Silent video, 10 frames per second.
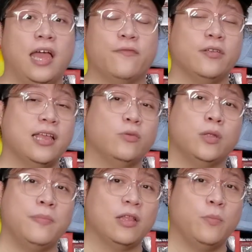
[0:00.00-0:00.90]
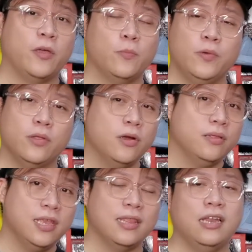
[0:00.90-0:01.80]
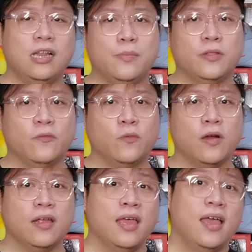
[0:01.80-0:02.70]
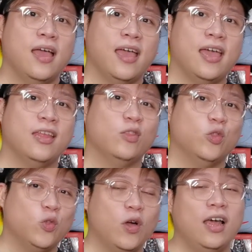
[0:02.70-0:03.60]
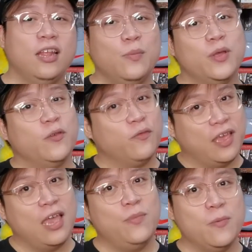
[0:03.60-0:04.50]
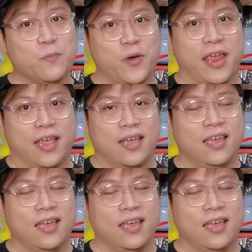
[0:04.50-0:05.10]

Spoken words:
After that, went back to my computer, did a little bit of work, and took a little bit of gaming break.